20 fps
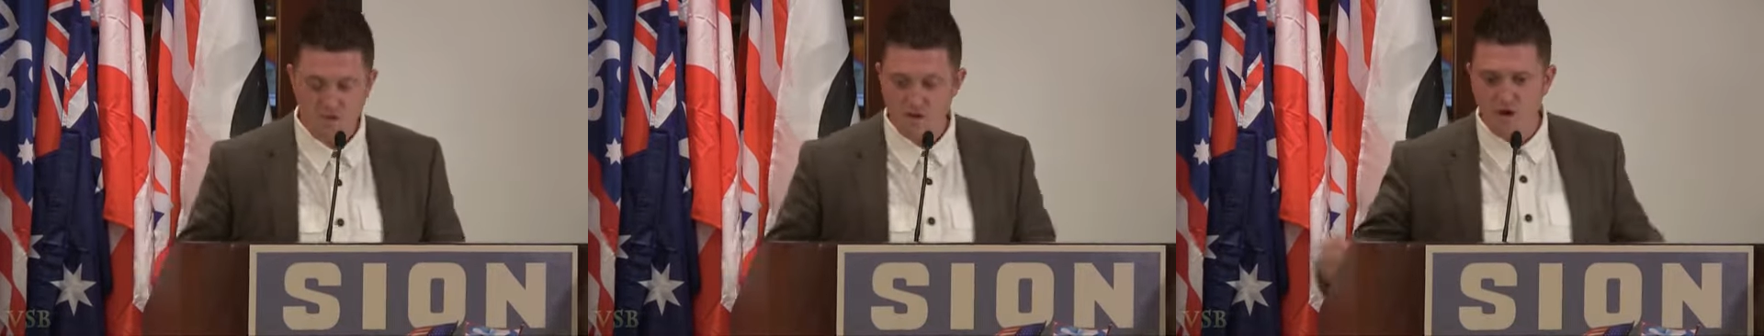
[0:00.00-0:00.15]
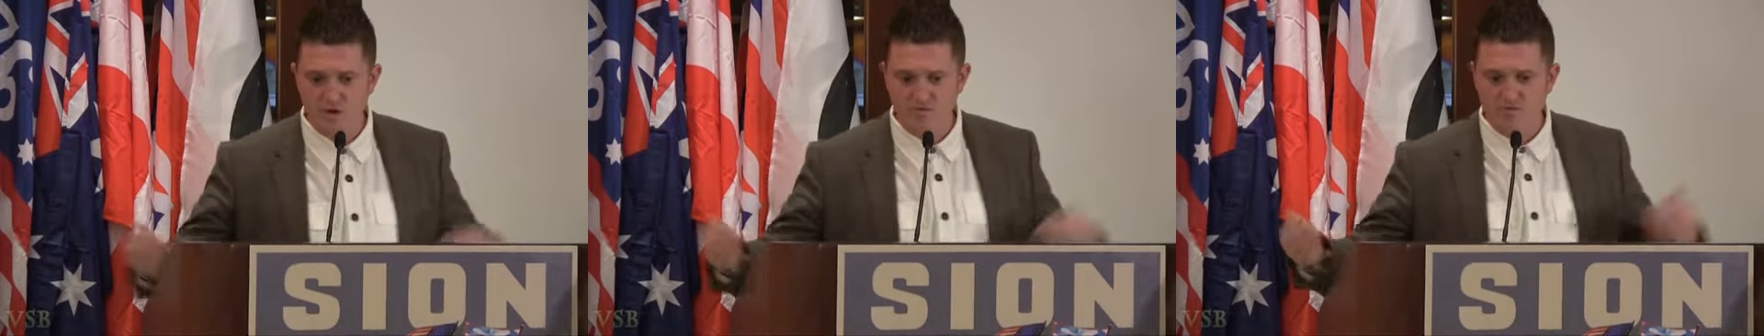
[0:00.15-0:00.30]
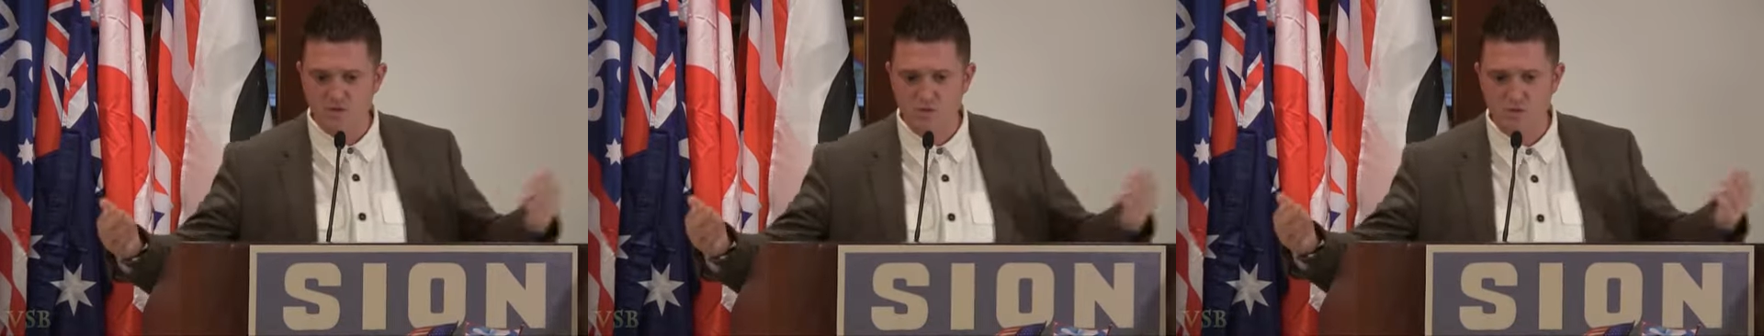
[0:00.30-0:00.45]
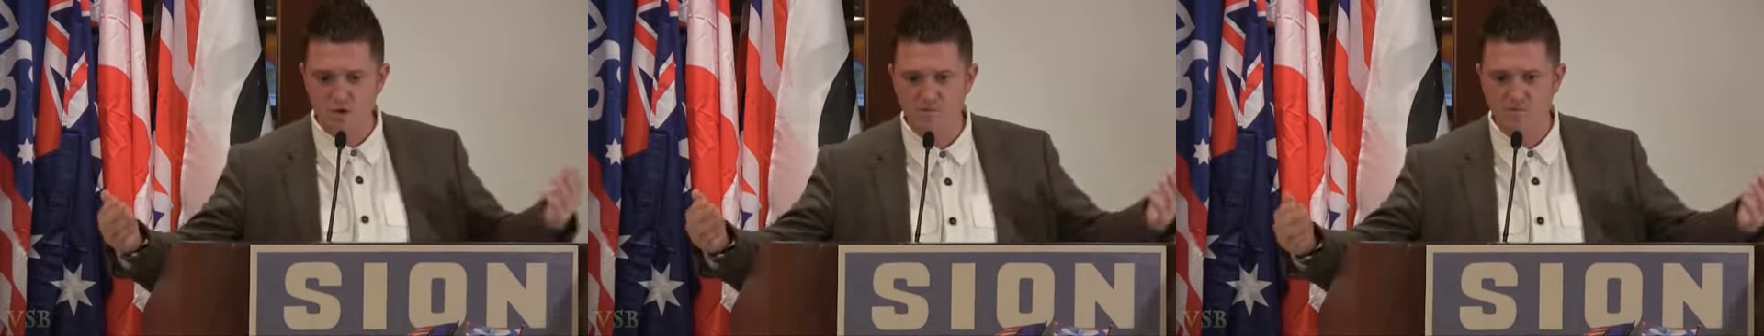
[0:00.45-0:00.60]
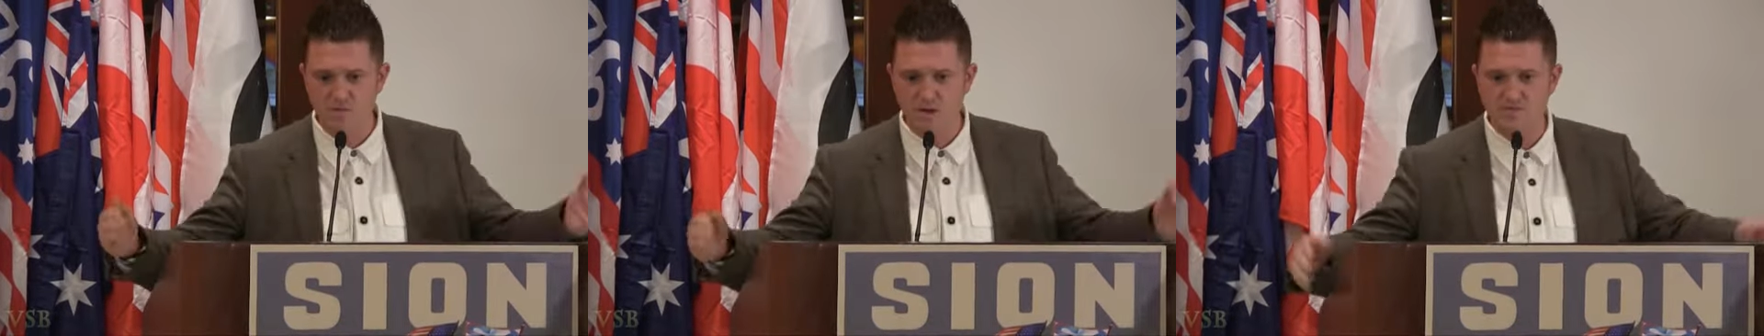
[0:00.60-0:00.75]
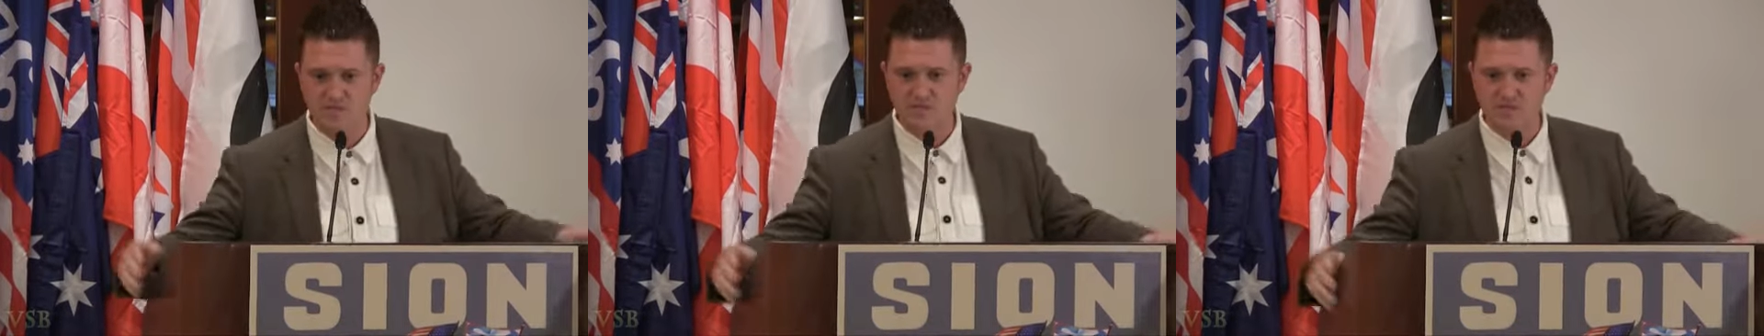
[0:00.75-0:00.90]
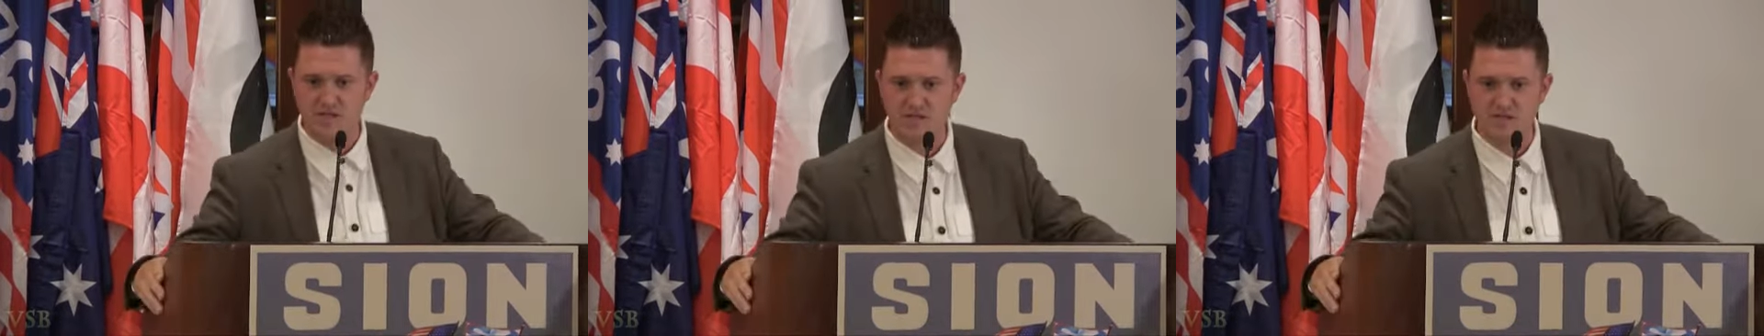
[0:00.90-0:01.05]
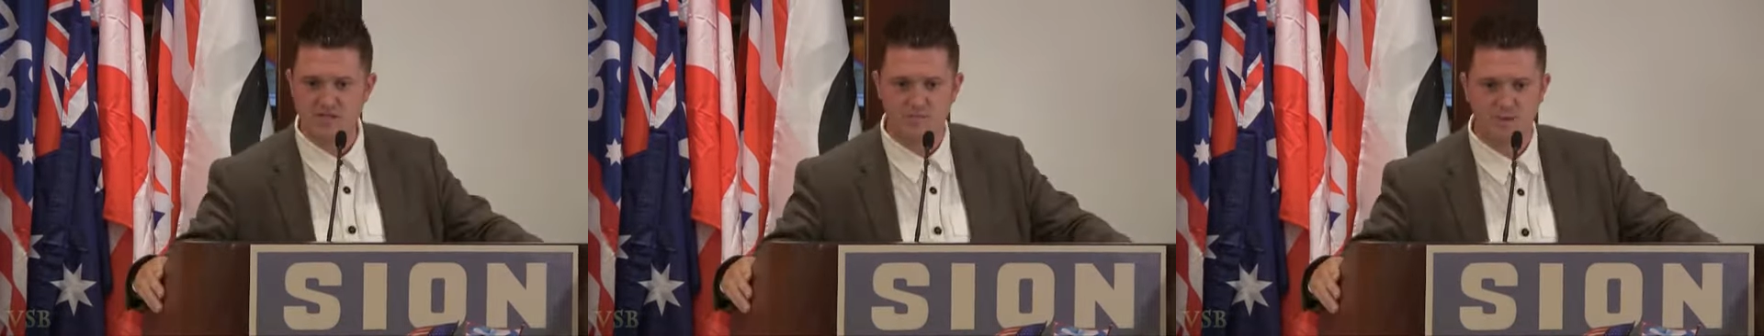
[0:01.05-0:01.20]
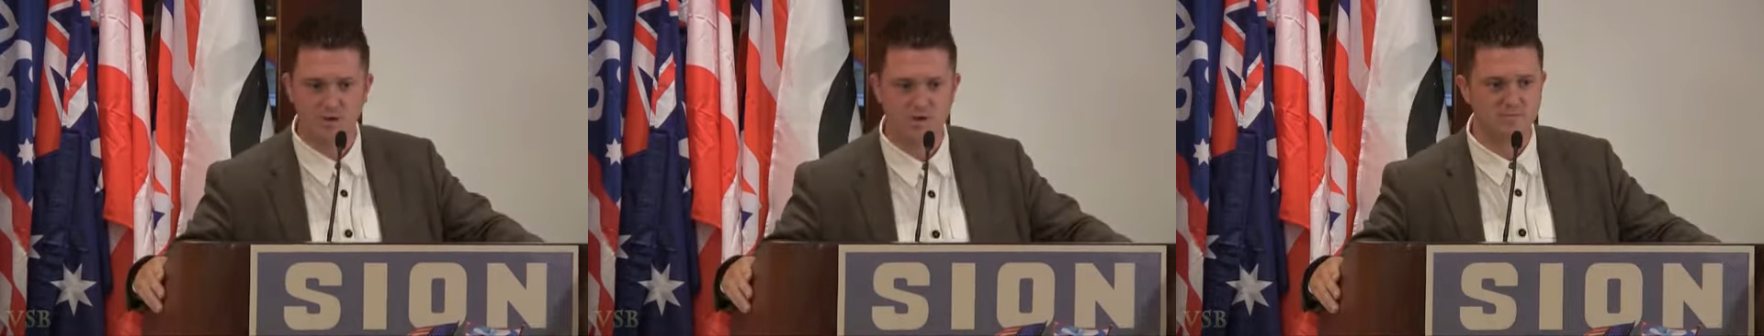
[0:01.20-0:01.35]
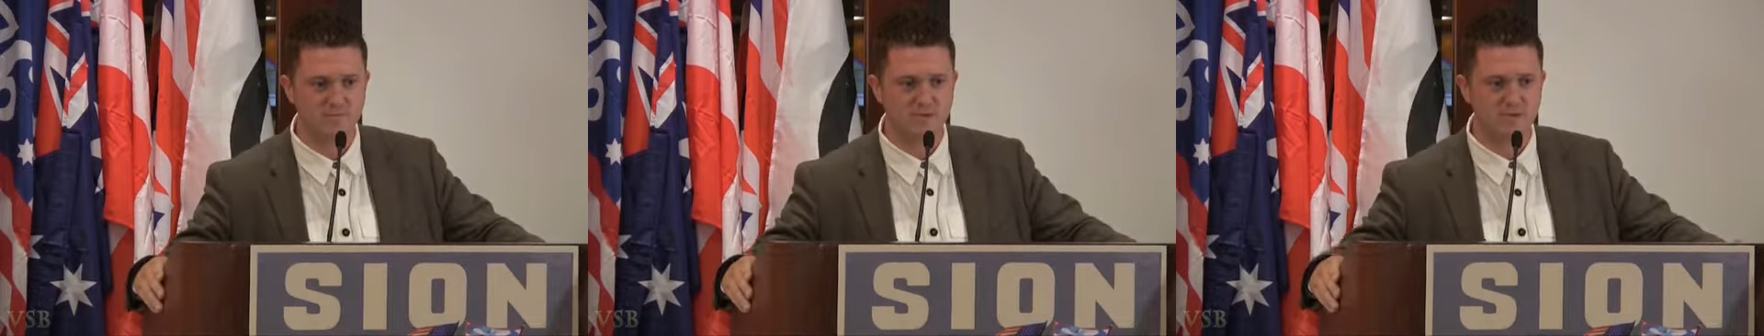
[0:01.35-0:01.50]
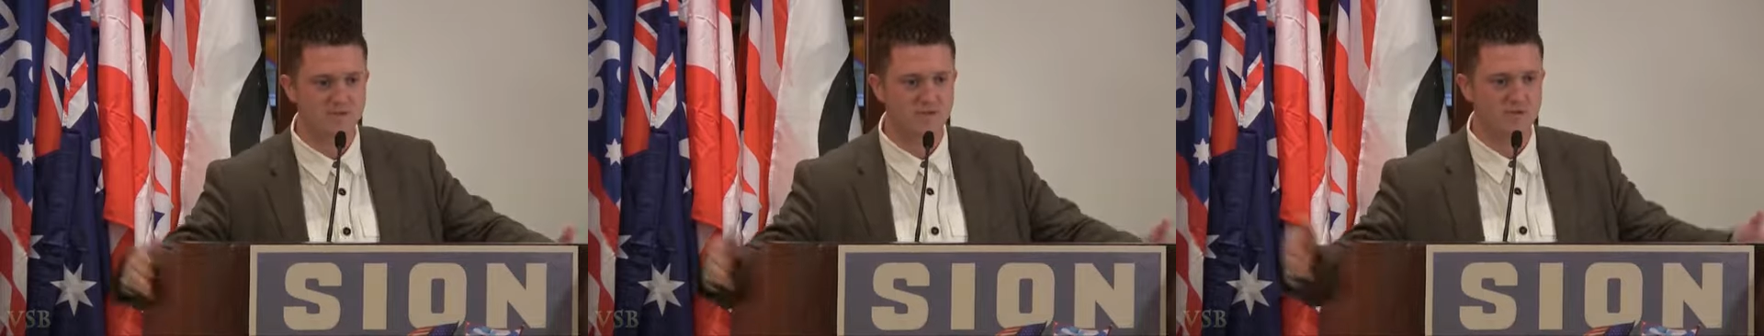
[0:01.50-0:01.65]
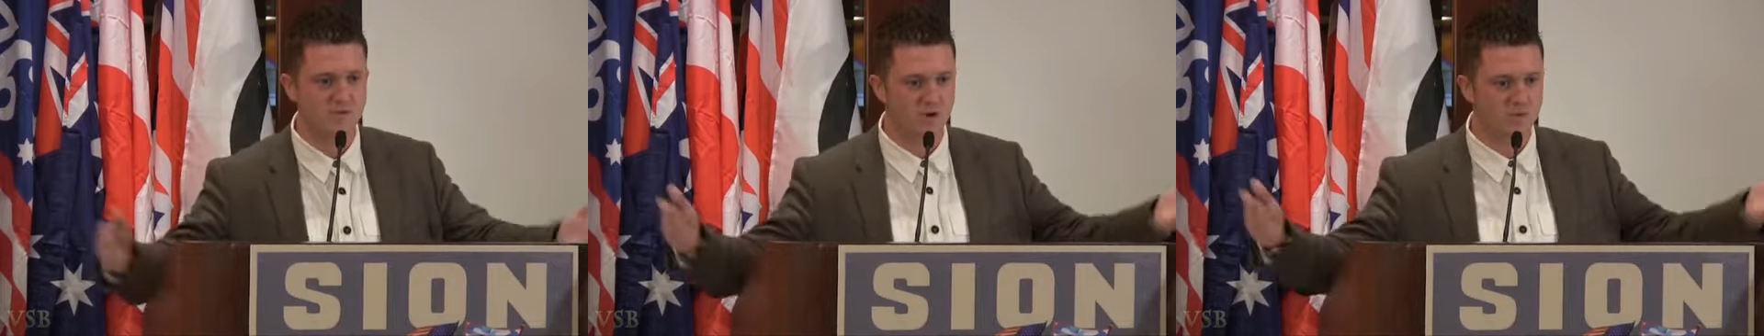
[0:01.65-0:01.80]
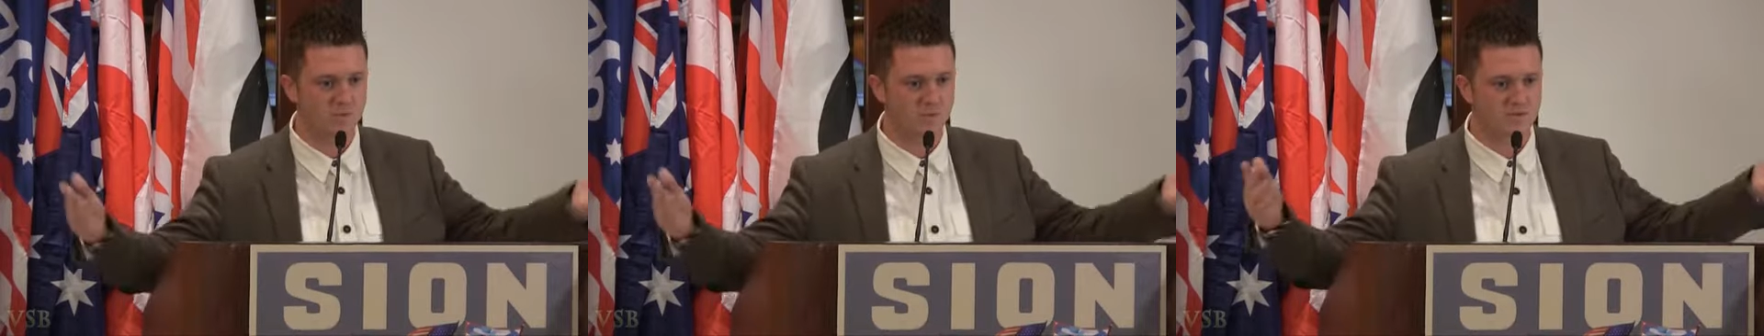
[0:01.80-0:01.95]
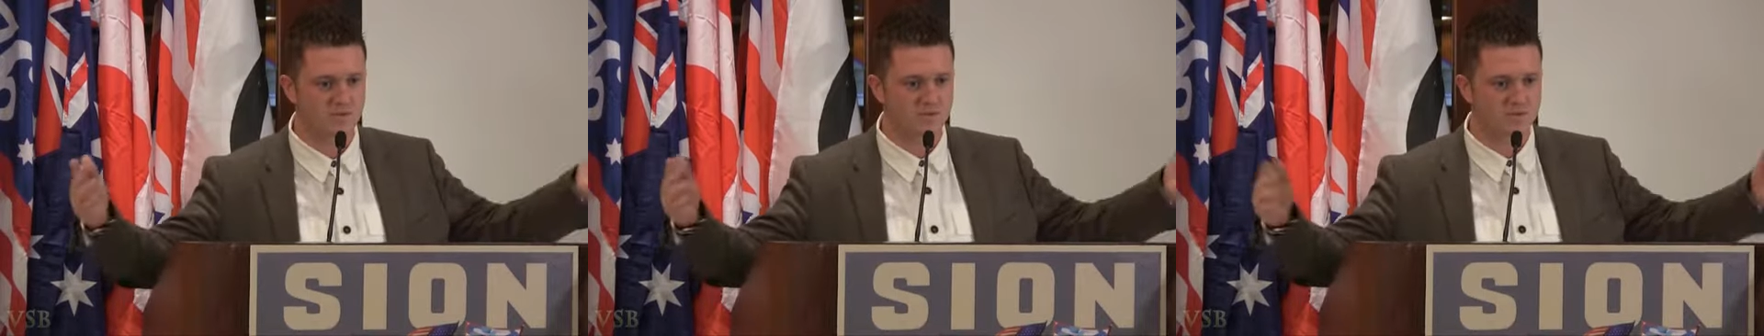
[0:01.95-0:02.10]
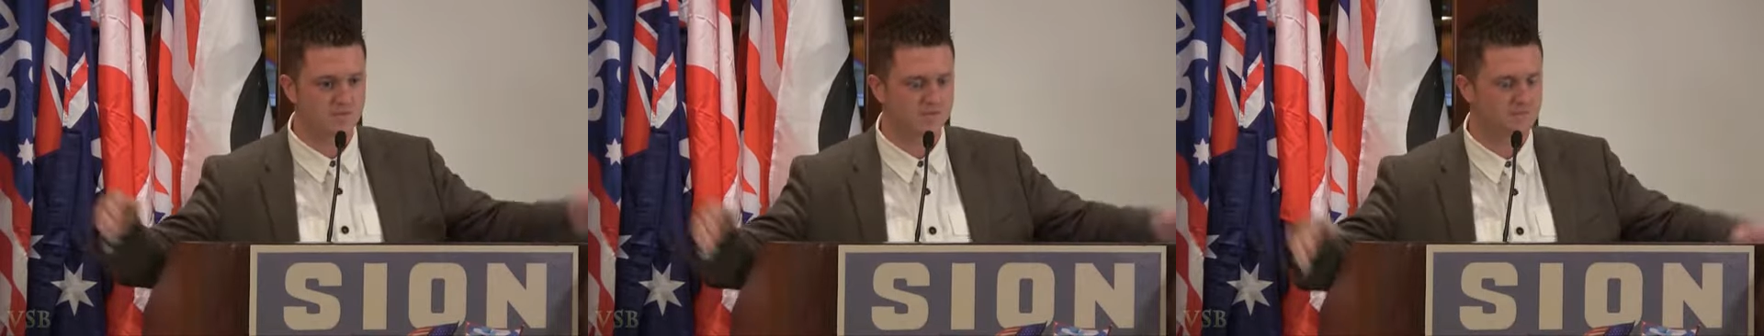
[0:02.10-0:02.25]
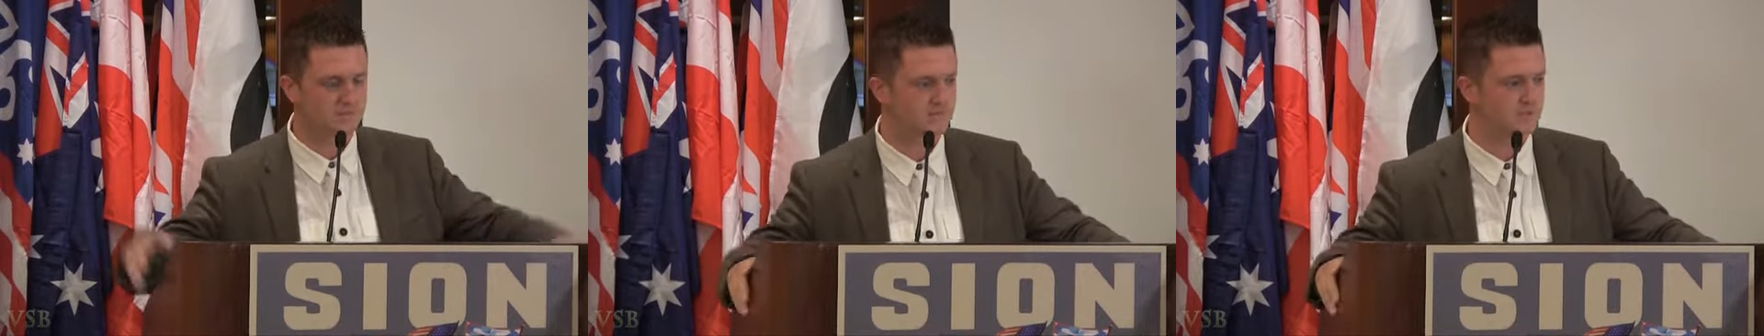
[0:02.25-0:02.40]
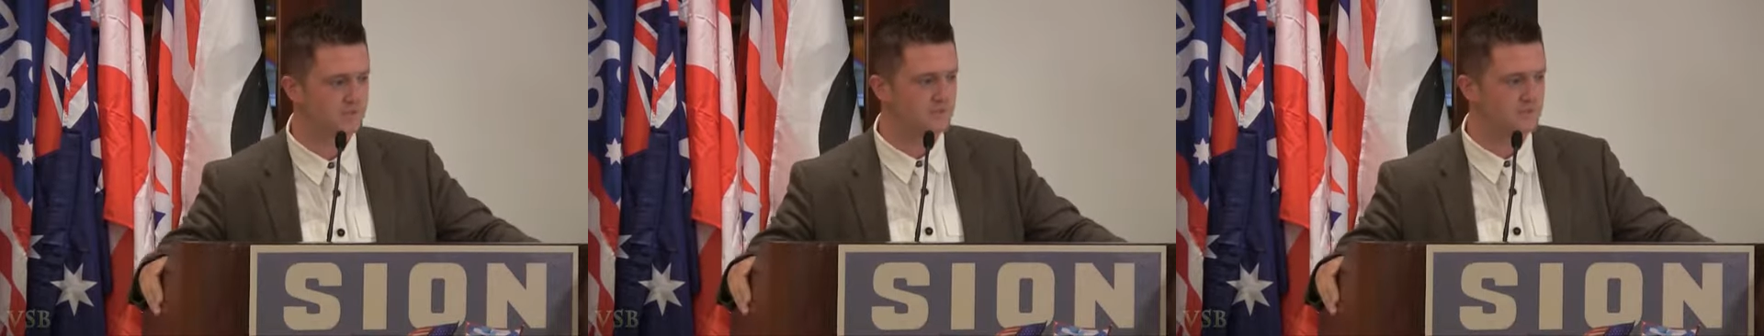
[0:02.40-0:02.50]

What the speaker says: after 12 months, they exposed me as who I was,